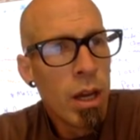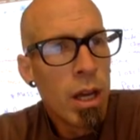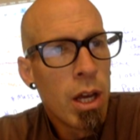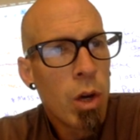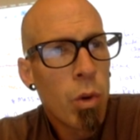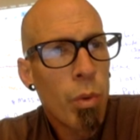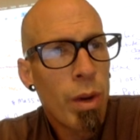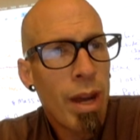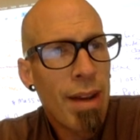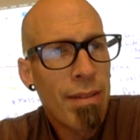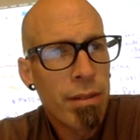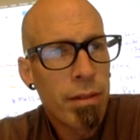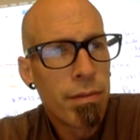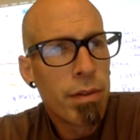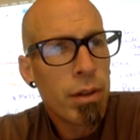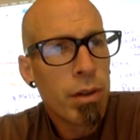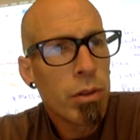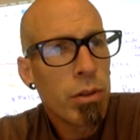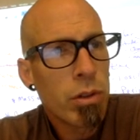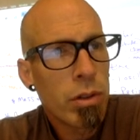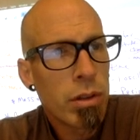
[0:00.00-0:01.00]
We have to
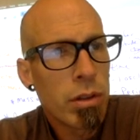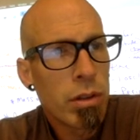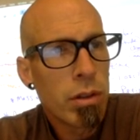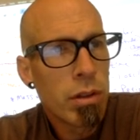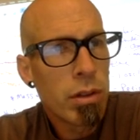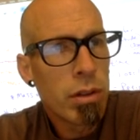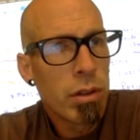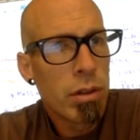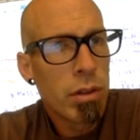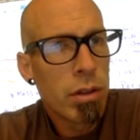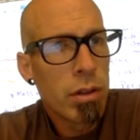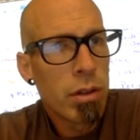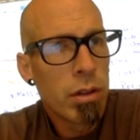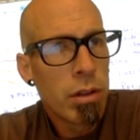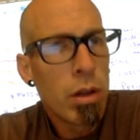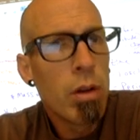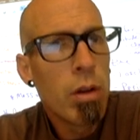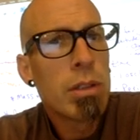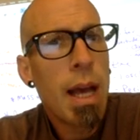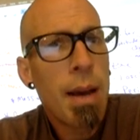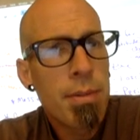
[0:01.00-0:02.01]
filter
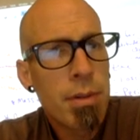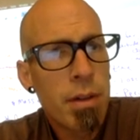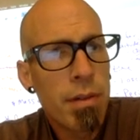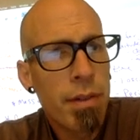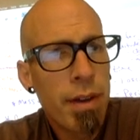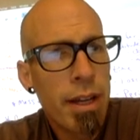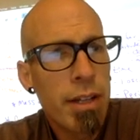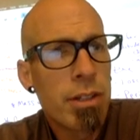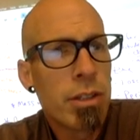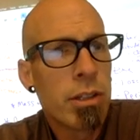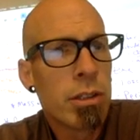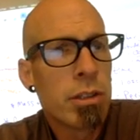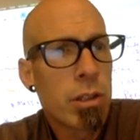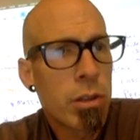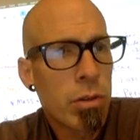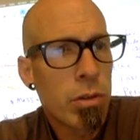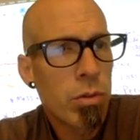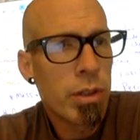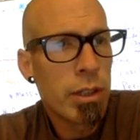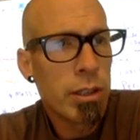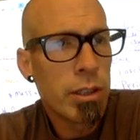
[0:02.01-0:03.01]
those observations
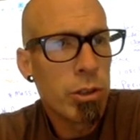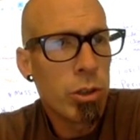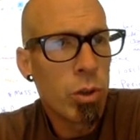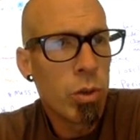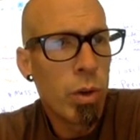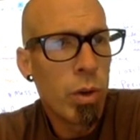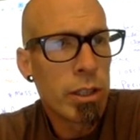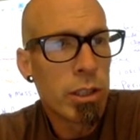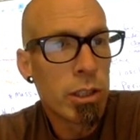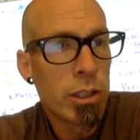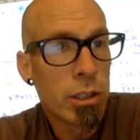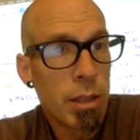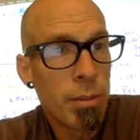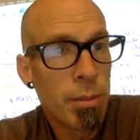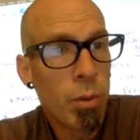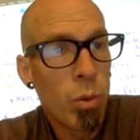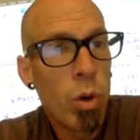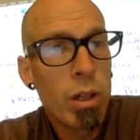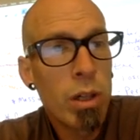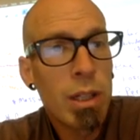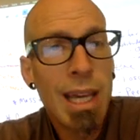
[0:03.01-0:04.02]
through these two questions. Number
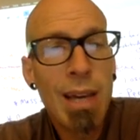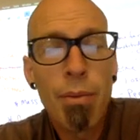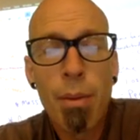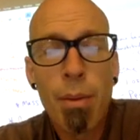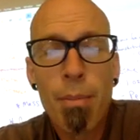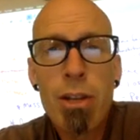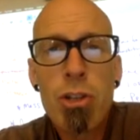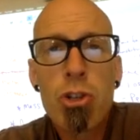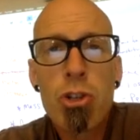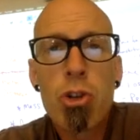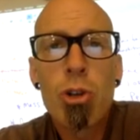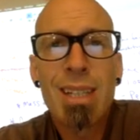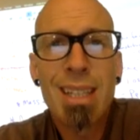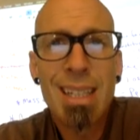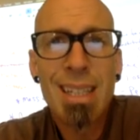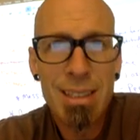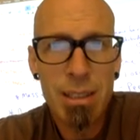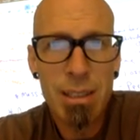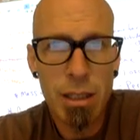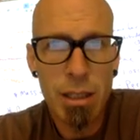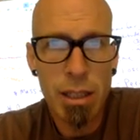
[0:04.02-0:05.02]
one, can we measure it
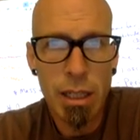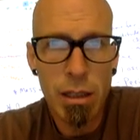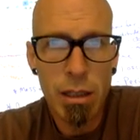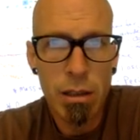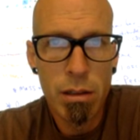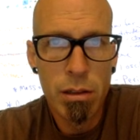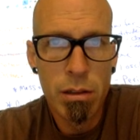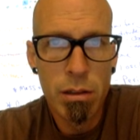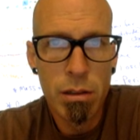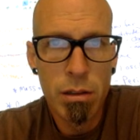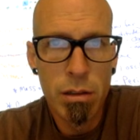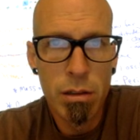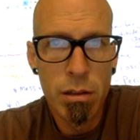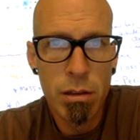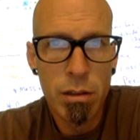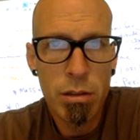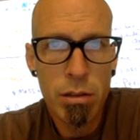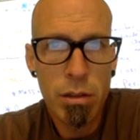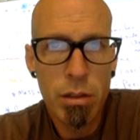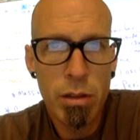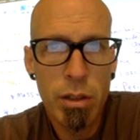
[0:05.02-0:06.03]
easily?
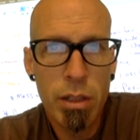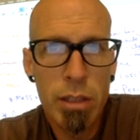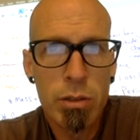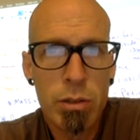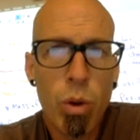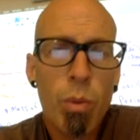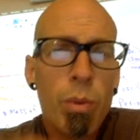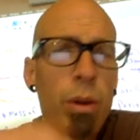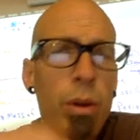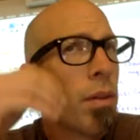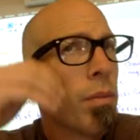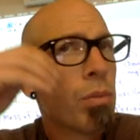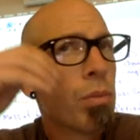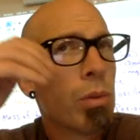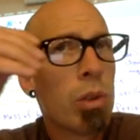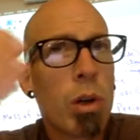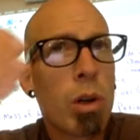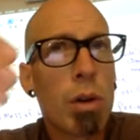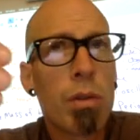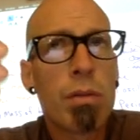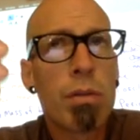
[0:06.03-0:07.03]
So is what we've
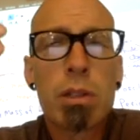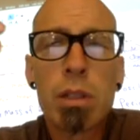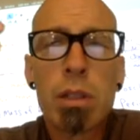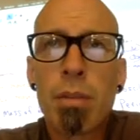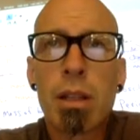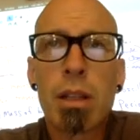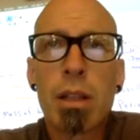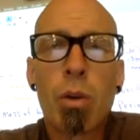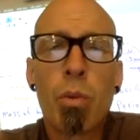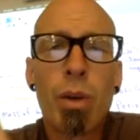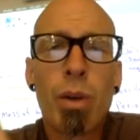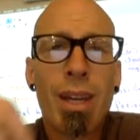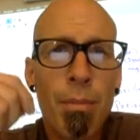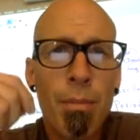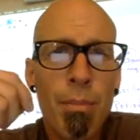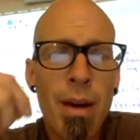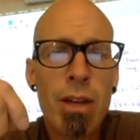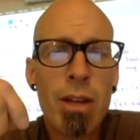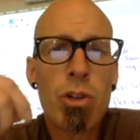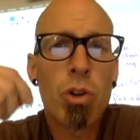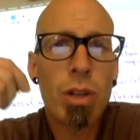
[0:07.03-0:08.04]
observed something that we can
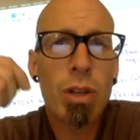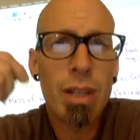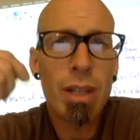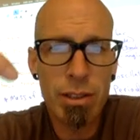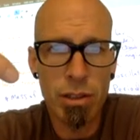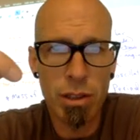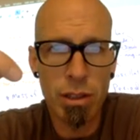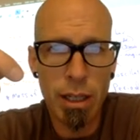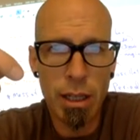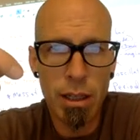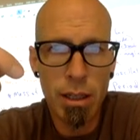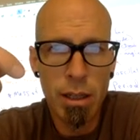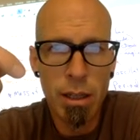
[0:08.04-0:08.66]
measure easily?